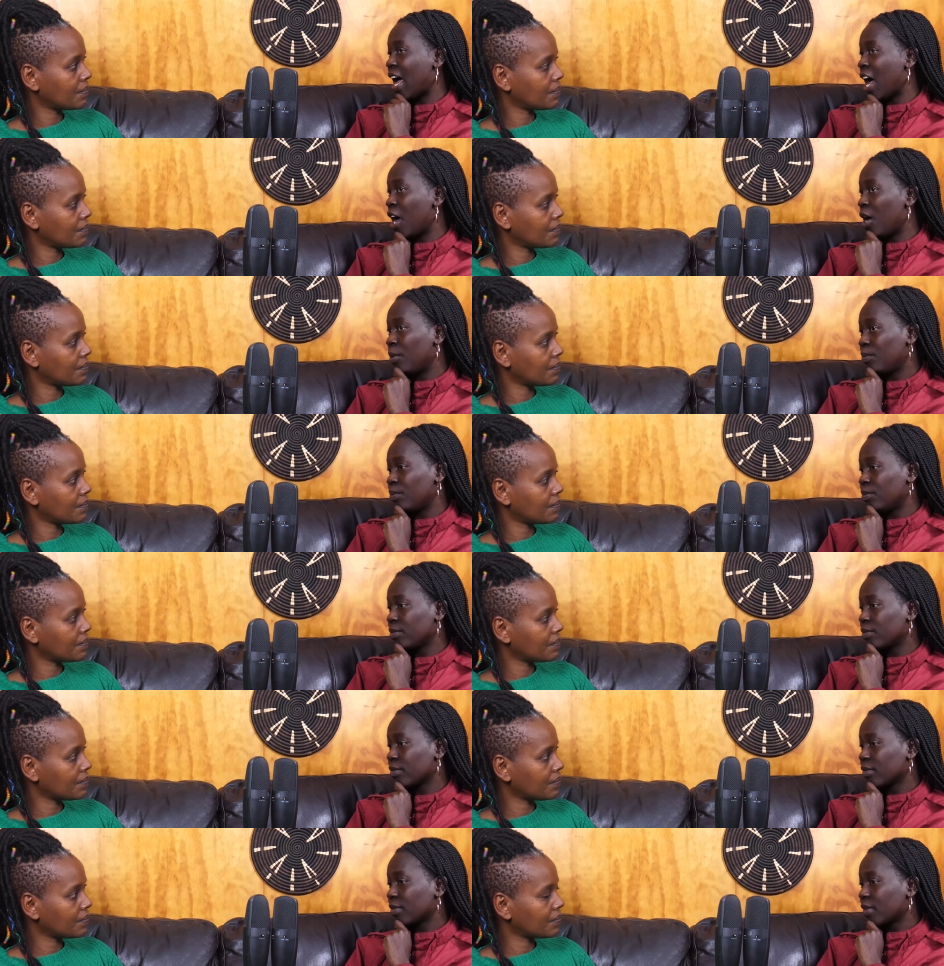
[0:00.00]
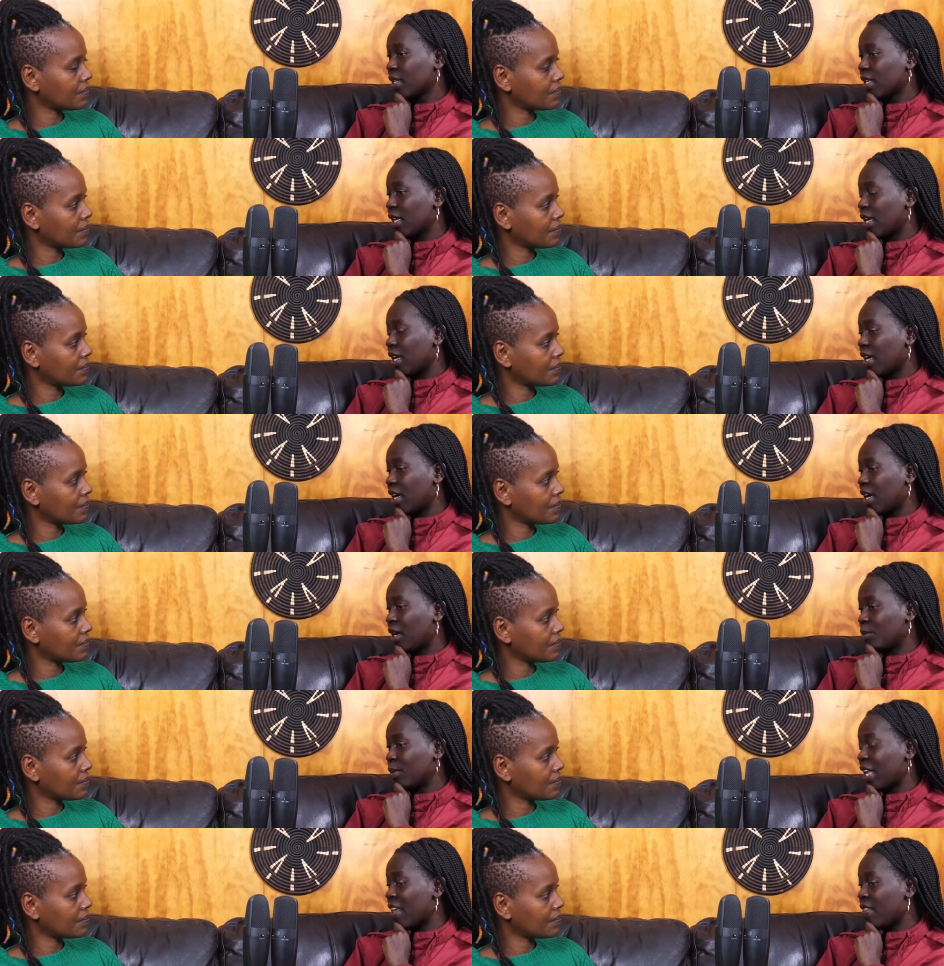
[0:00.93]
Speaker 1: Um,
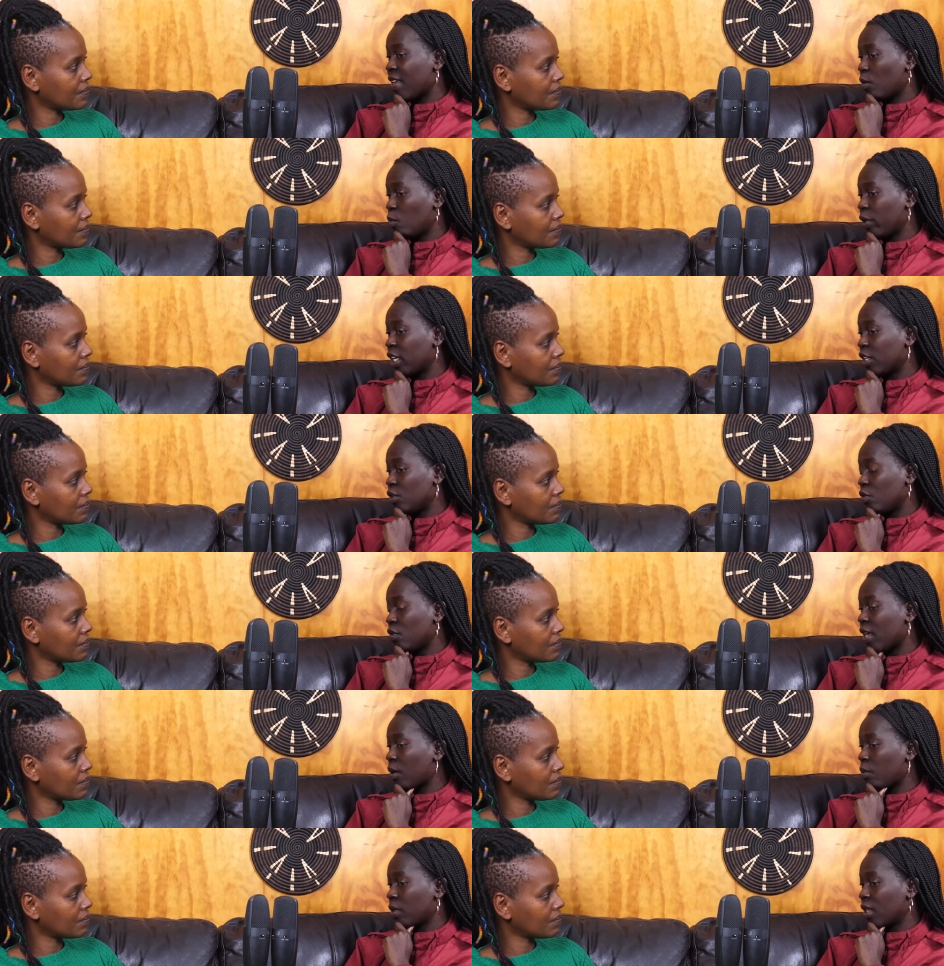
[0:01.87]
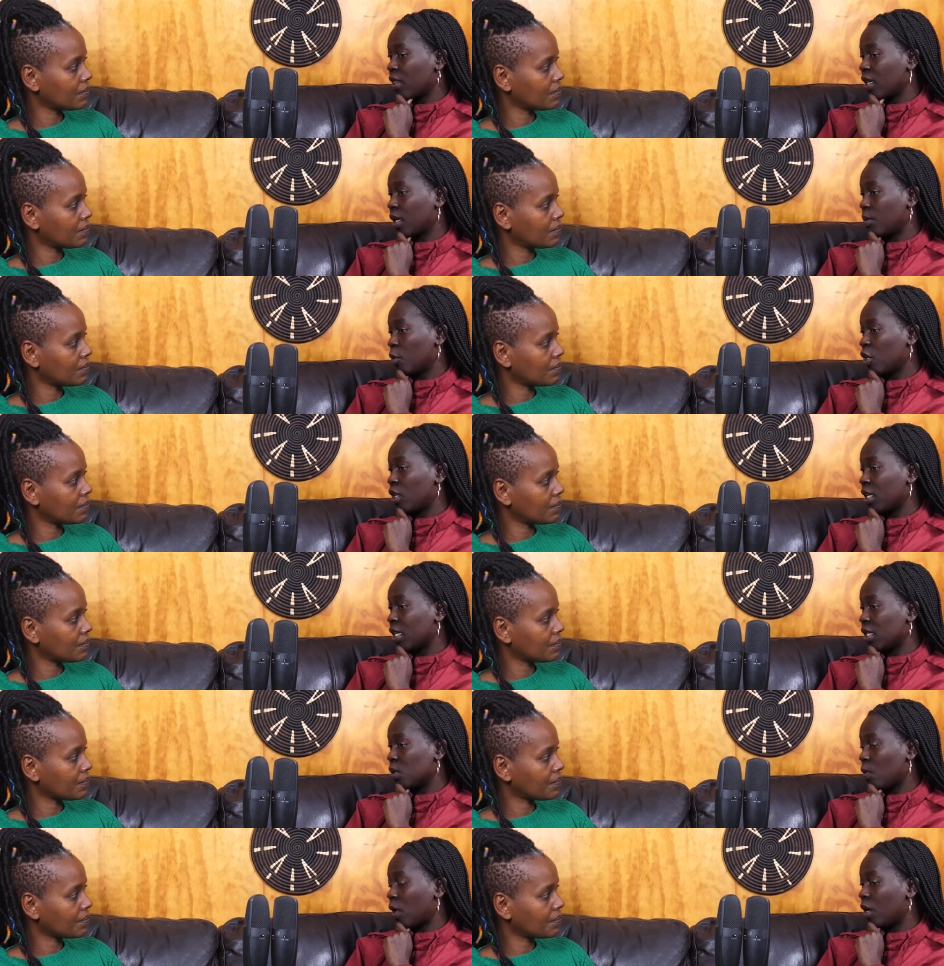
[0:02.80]
I'm glad that we can do that within the
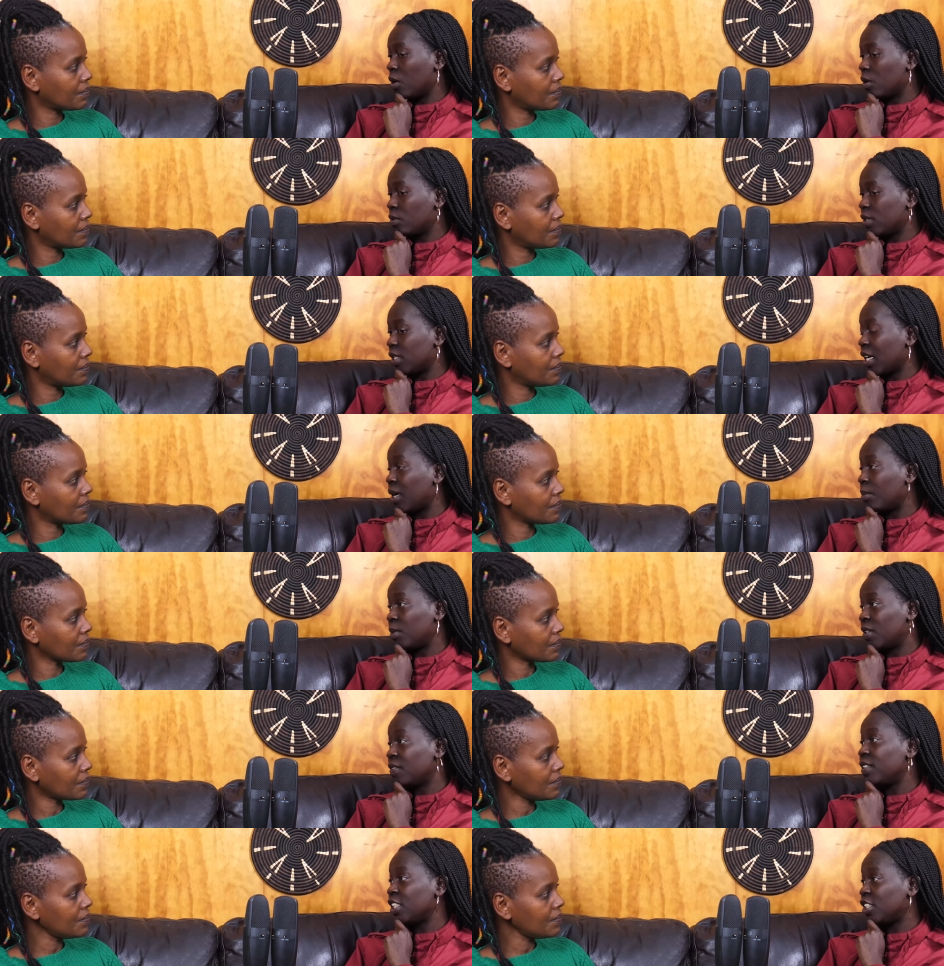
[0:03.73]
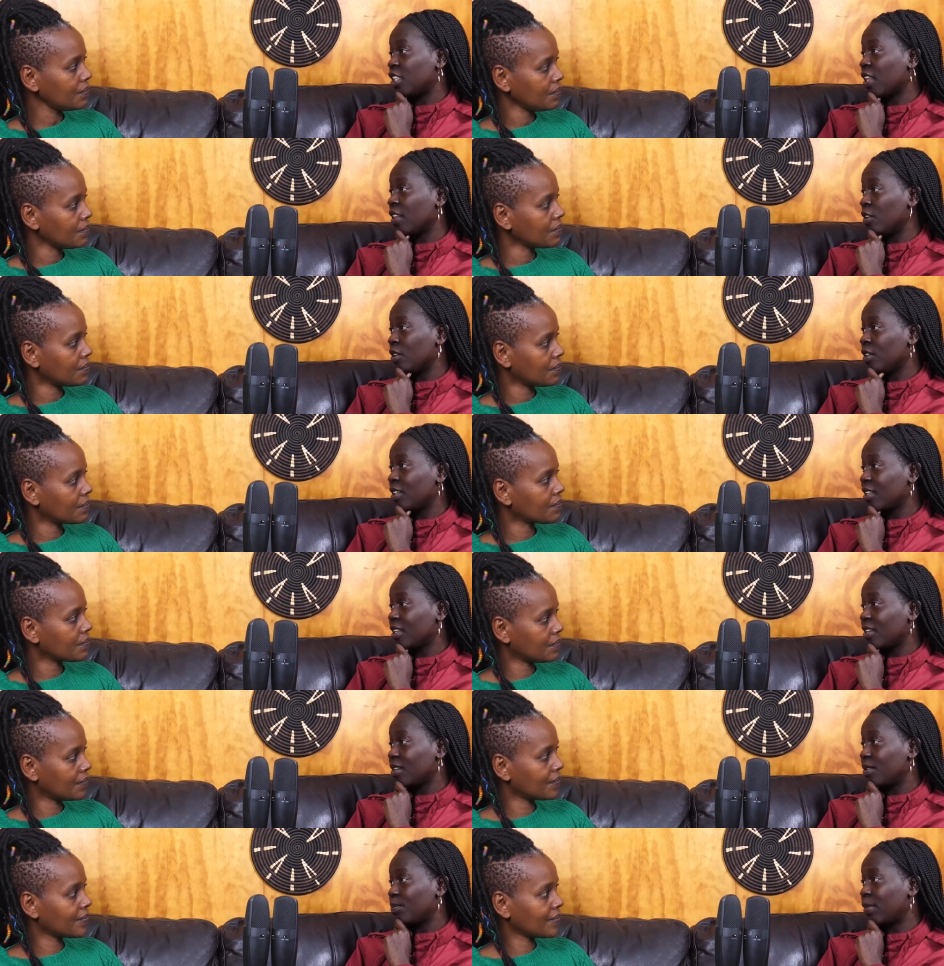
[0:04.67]
community as well to uplift each other.
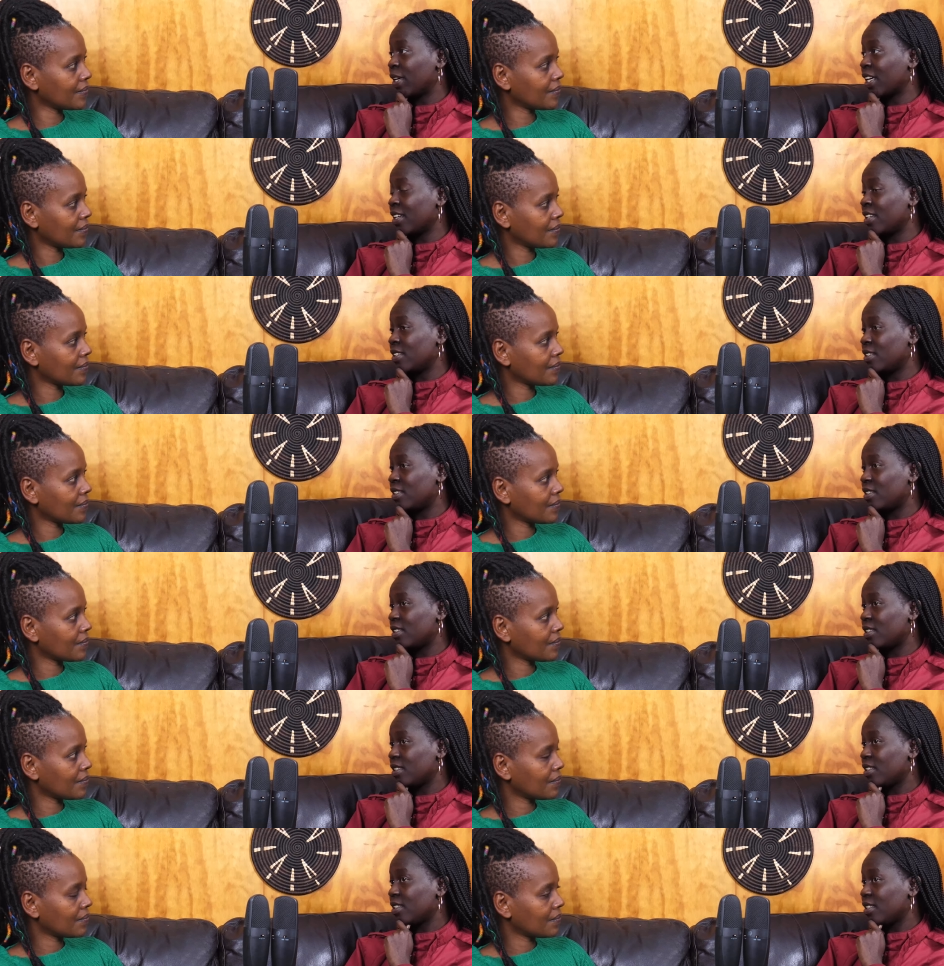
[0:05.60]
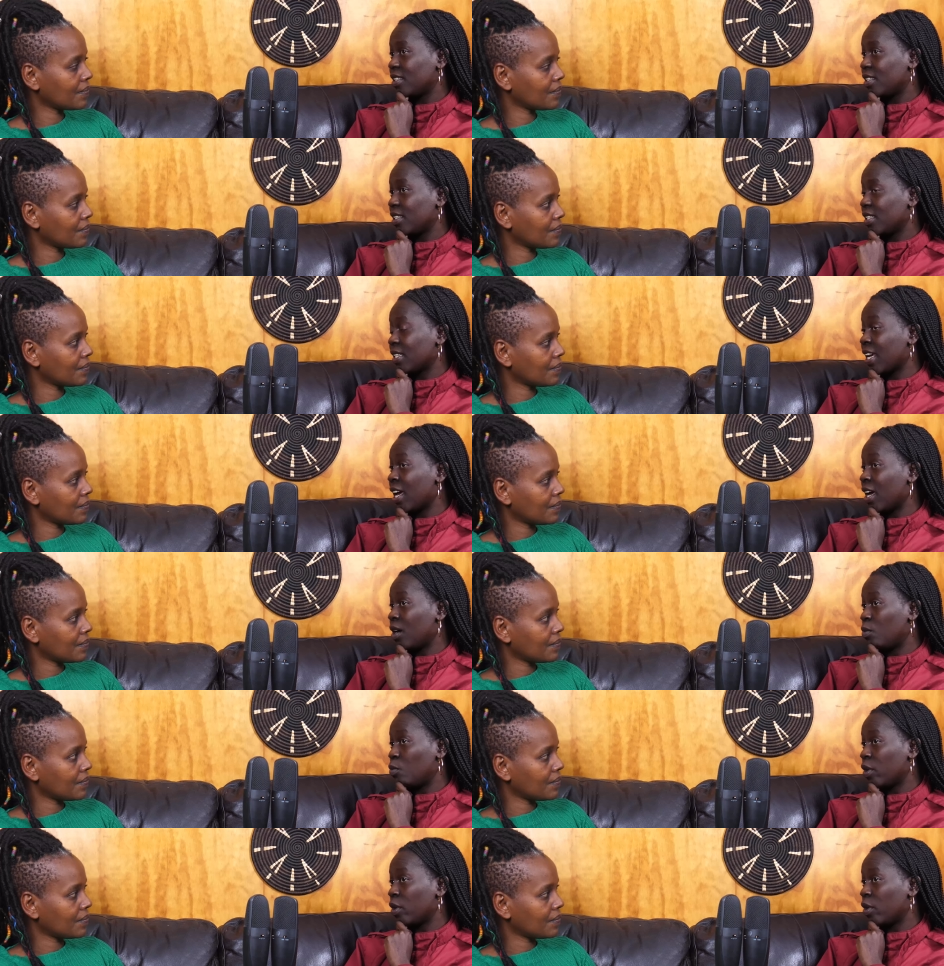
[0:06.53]
Mm-hmm. Because, yeah,